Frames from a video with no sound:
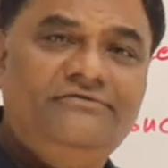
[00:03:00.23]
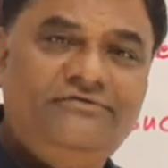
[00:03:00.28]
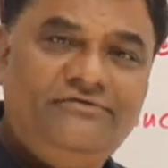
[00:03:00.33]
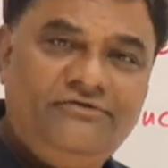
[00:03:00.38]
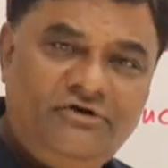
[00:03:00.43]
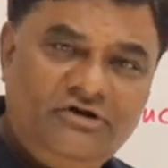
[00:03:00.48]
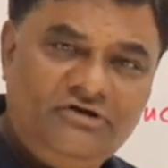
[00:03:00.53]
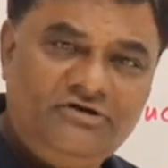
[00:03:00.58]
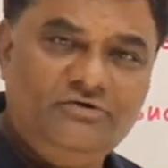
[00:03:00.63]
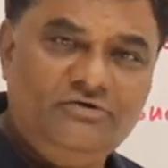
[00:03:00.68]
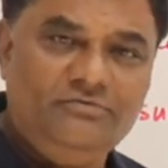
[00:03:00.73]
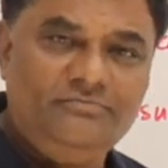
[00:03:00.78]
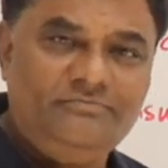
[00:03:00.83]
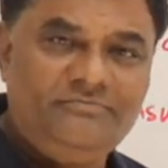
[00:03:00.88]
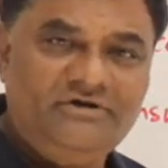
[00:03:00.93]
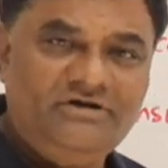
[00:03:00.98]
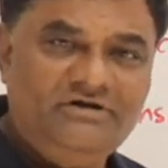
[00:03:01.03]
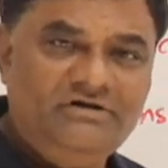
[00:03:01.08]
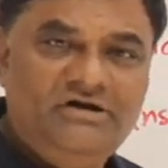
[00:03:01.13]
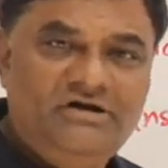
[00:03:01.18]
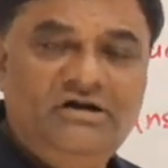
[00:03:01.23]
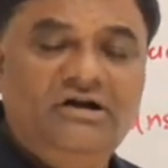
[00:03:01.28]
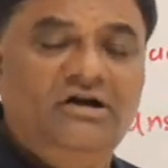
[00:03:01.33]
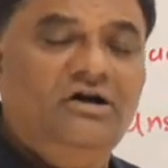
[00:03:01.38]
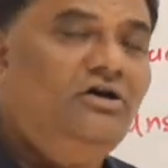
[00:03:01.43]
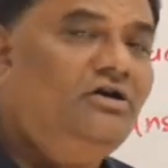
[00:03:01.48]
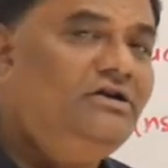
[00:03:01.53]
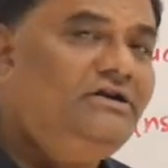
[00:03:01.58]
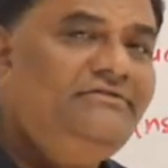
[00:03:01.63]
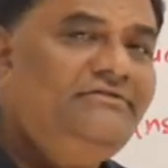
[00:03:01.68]
for loop,
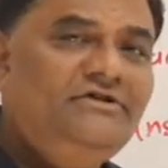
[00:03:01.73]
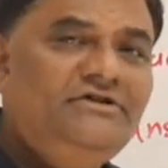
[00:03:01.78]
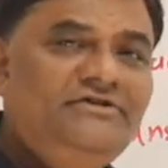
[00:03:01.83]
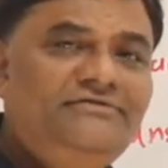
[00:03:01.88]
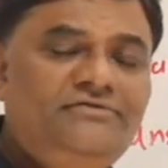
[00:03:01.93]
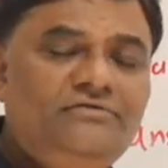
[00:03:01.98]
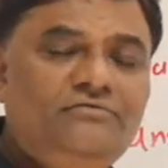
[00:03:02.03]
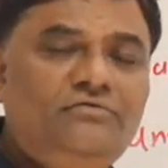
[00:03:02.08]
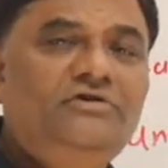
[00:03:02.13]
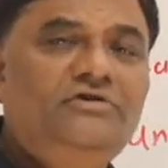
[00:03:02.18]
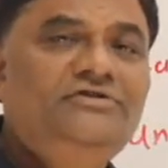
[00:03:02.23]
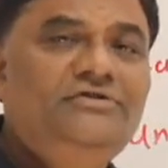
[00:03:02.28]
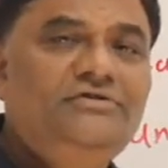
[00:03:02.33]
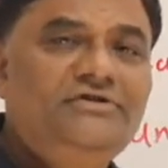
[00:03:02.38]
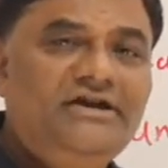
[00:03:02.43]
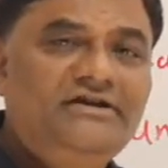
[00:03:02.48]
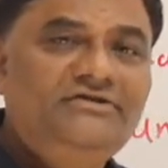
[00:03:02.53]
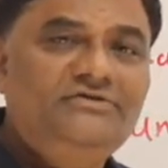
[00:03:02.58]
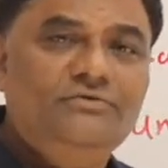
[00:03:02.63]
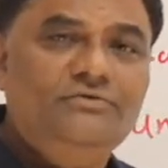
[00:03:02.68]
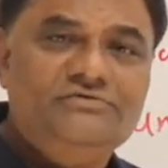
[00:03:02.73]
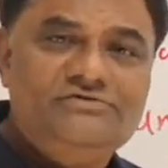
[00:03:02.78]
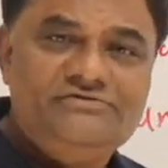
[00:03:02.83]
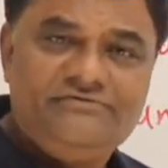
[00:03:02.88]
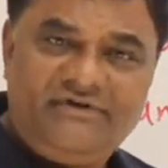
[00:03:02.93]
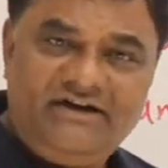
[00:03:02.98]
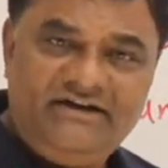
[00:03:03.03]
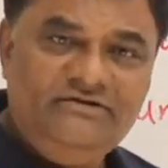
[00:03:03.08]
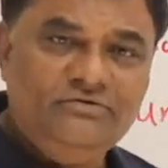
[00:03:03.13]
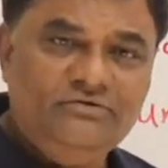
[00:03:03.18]
or even if you want, you can use
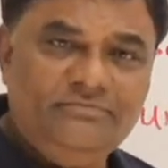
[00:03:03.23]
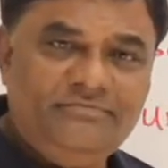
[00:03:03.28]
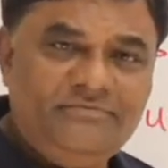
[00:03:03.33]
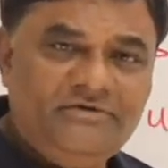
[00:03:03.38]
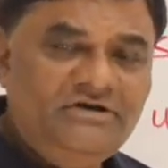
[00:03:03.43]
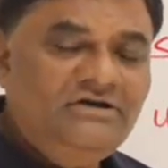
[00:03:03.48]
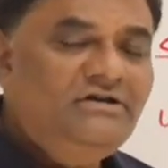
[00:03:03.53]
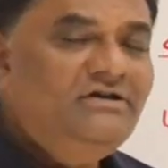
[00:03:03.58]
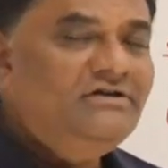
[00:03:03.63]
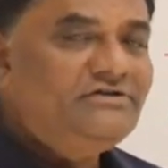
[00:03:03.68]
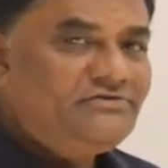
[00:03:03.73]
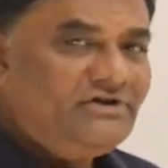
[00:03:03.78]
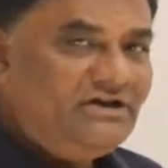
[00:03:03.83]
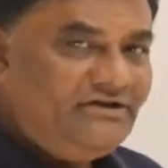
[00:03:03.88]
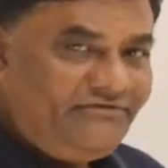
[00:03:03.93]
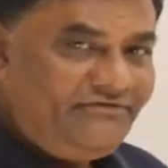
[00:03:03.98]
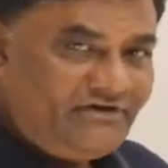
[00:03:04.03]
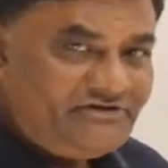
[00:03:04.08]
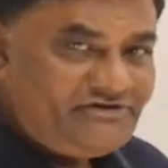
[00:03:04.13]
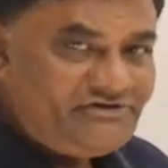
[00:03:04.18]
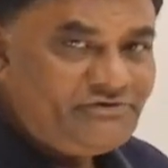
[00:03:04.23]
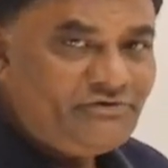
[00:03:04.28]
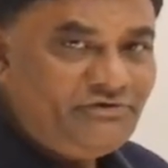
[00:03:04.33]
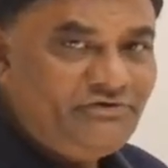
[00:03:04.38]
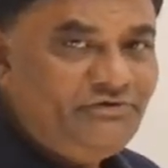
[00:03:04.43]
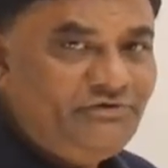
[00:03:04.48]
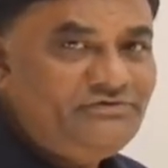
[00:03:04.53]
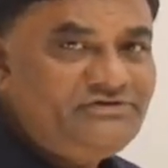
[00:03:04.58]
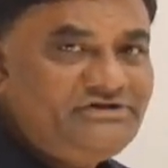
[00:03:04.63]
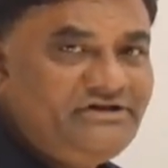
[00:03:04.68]
while loop. So I'll first show
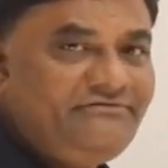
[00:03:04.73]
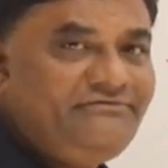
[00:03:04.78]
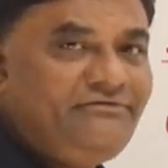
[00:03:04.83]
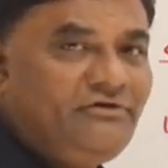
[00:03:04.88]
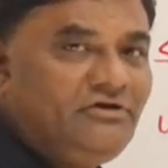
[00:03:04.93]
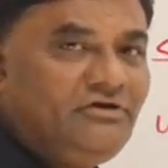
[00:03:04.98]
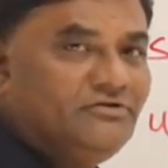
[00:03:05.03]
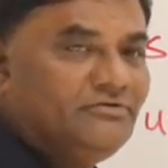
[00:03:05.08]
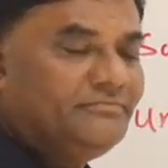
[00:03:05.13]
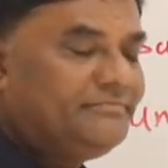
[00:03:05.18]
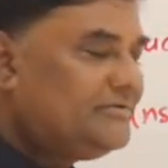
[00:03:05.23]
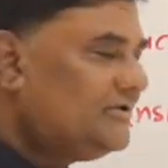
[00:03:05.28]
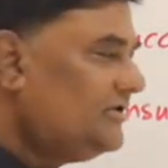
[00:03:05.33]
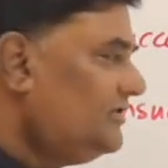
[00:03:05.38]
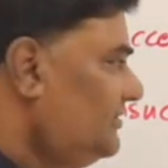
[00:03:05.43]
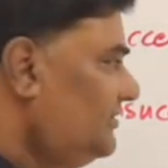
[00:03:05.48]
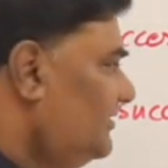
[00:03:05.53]
using for loop.